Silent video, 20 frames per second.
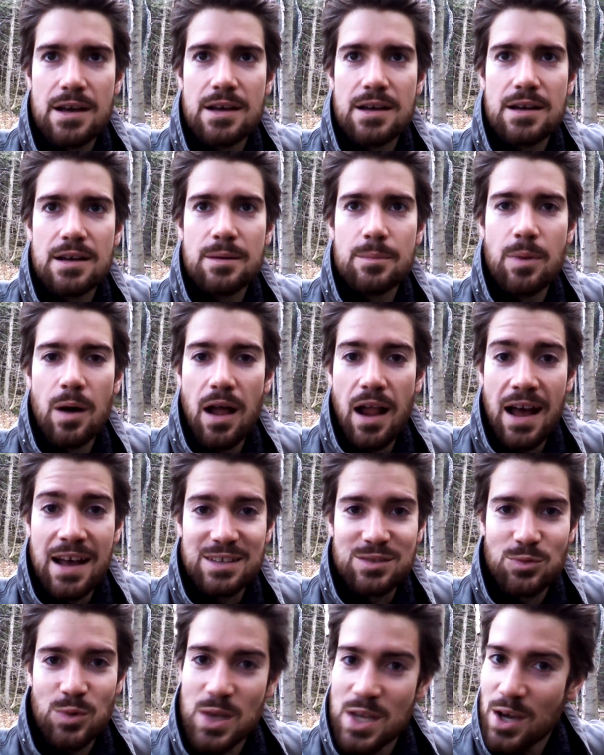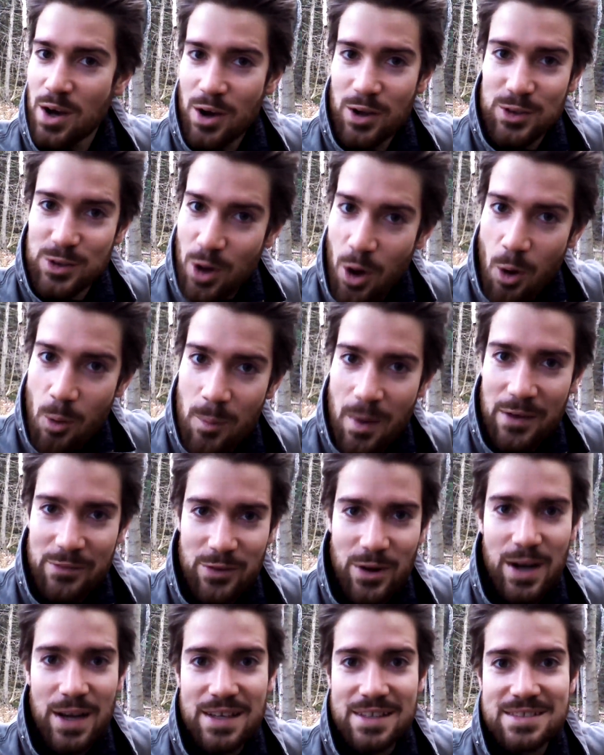But as we all know, my
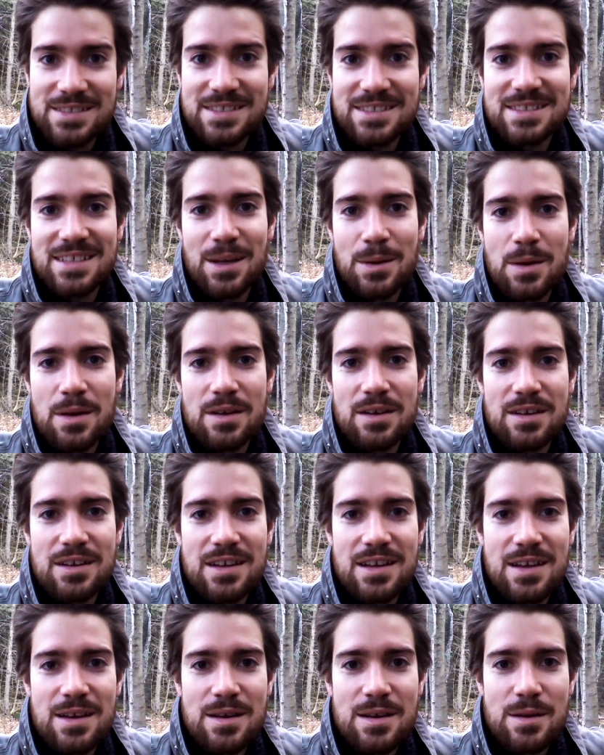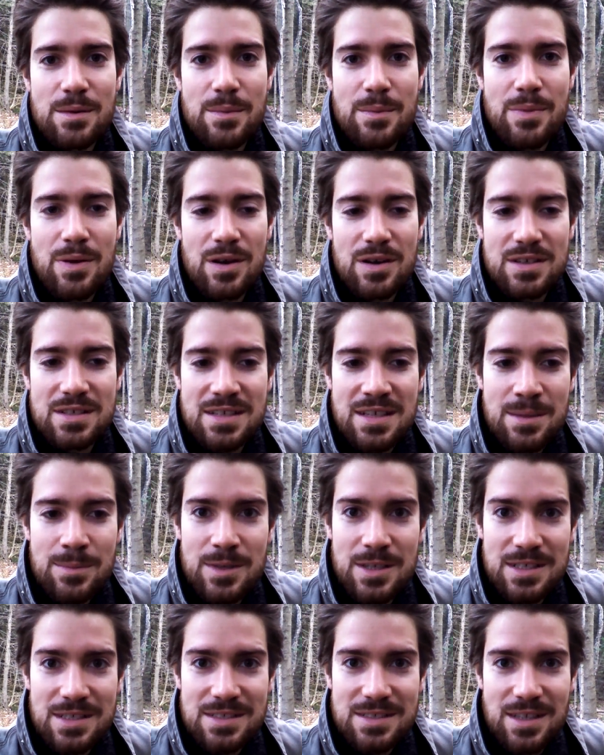friends,
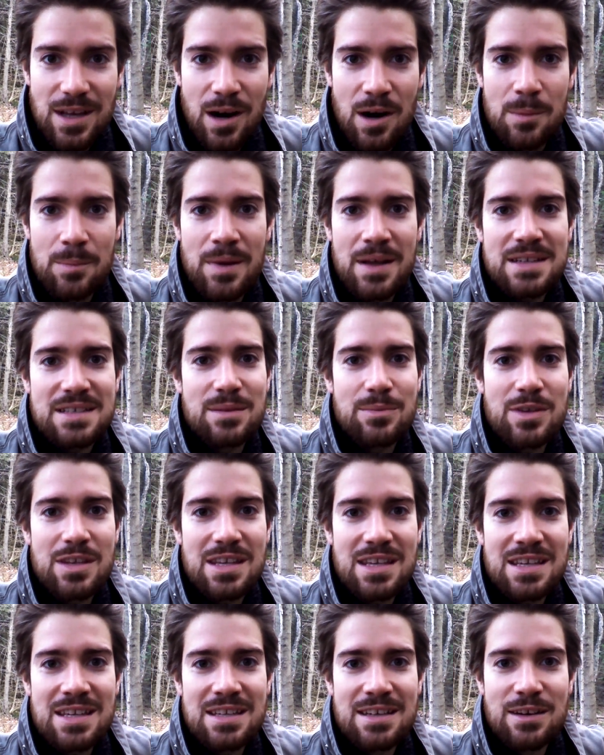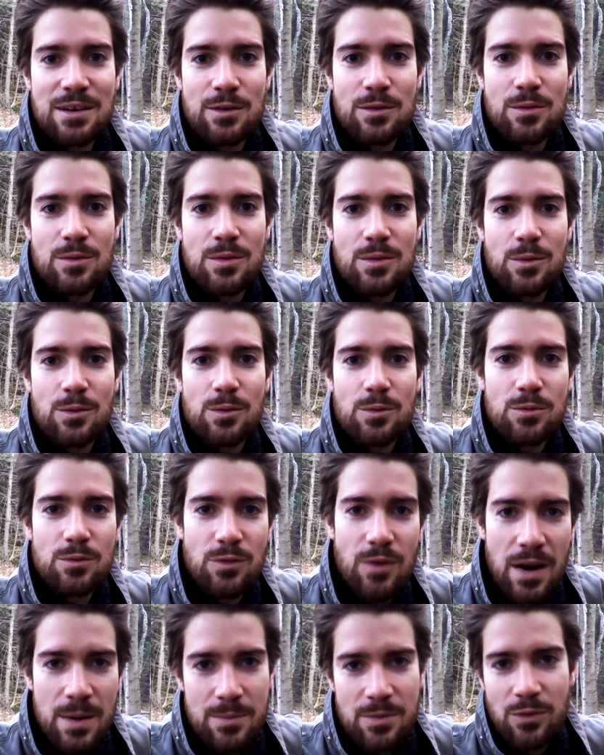persimmons are meant to be eaten
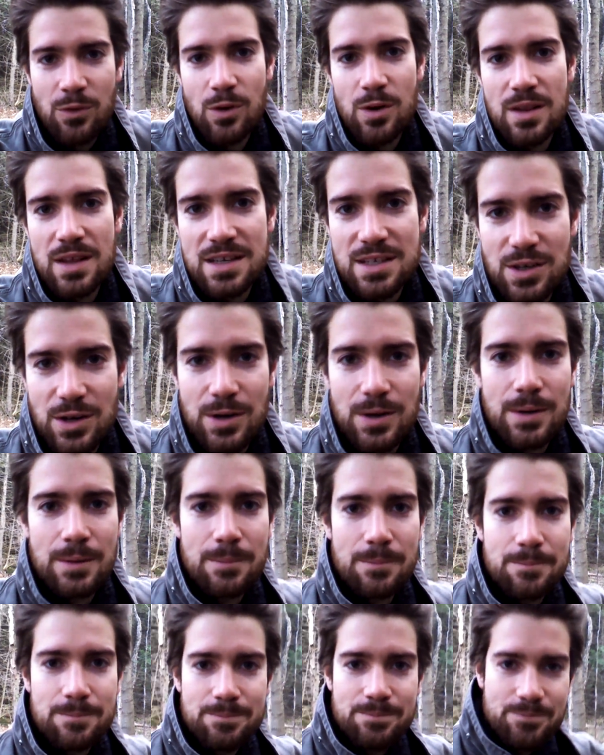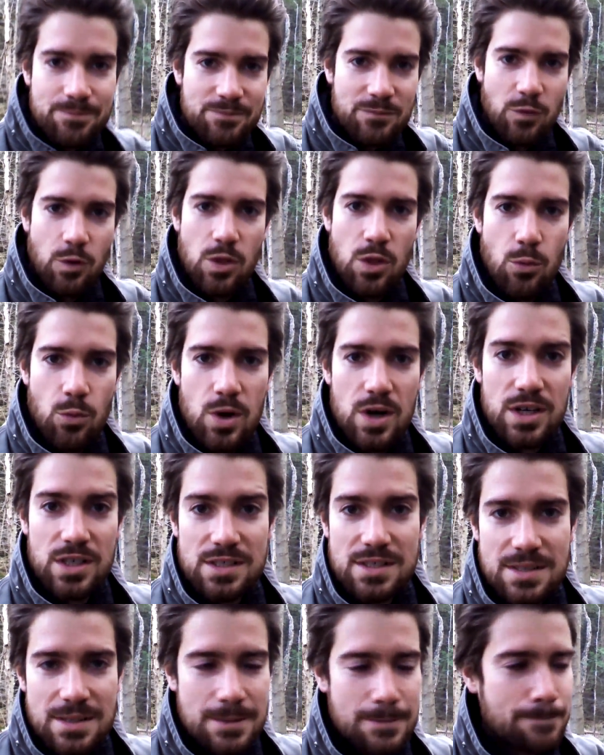right before they turn, for the
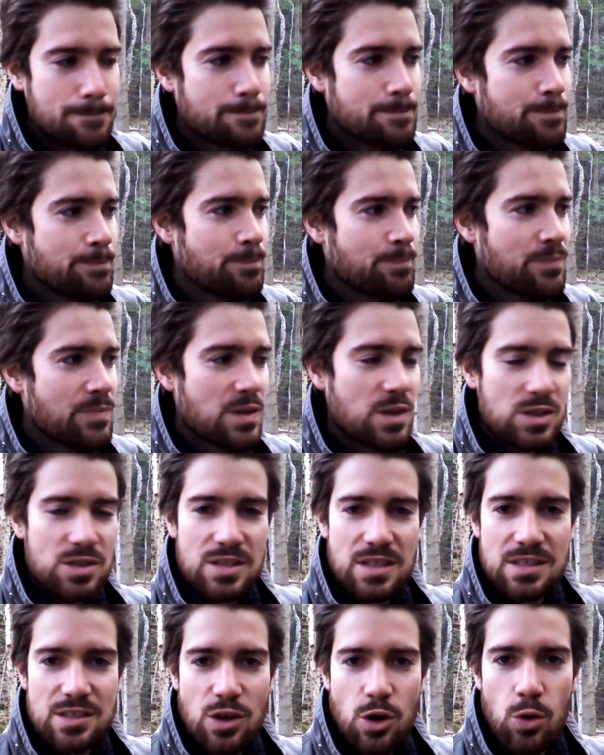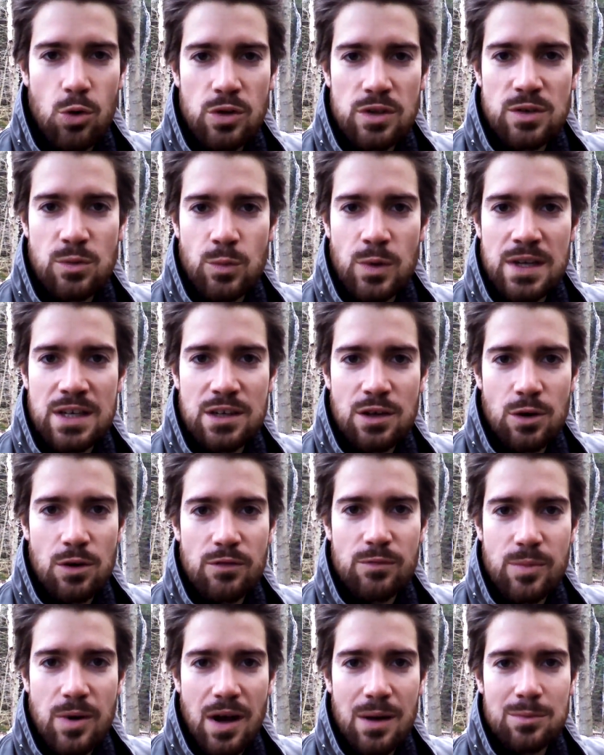worst. There's this golden window of
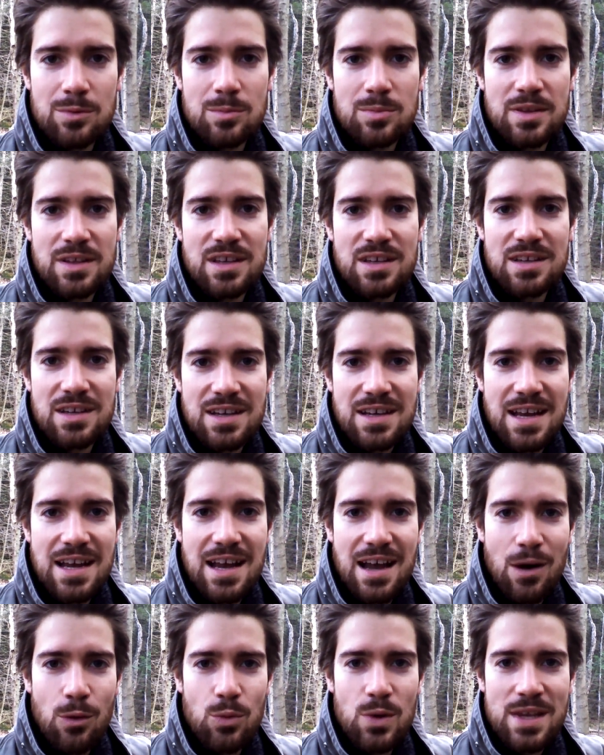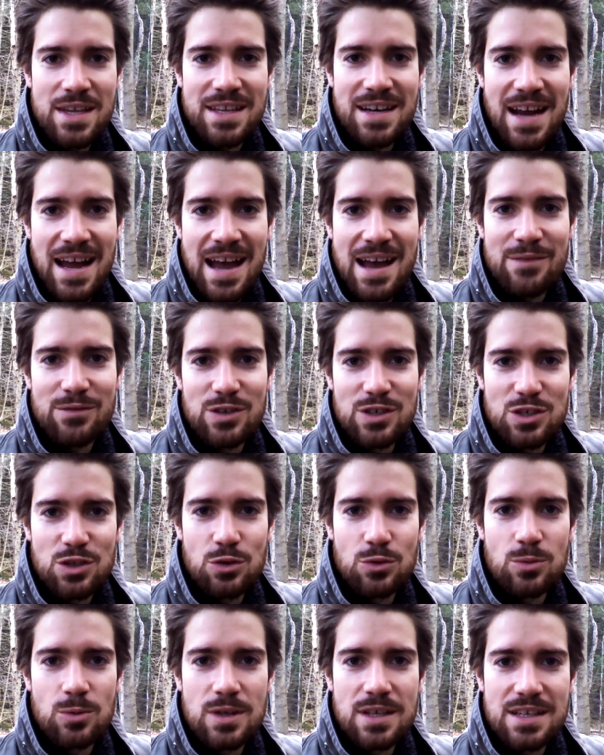probably a week and a half or 2
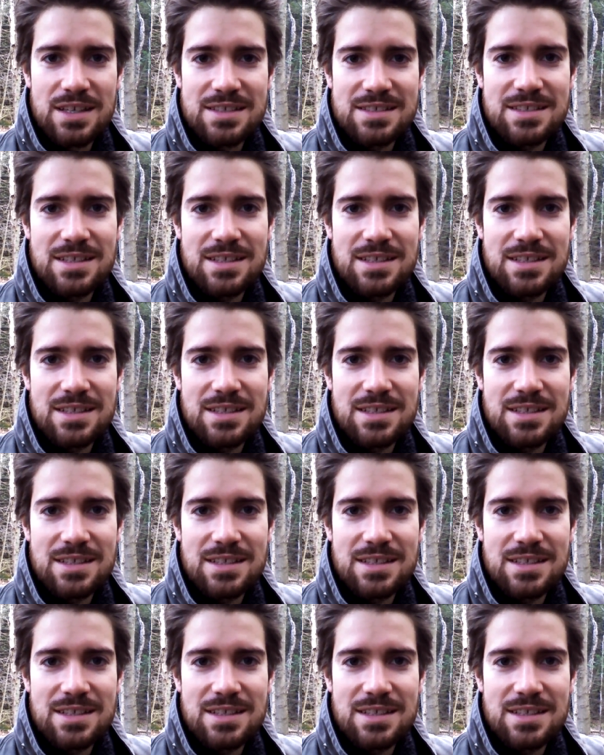weeks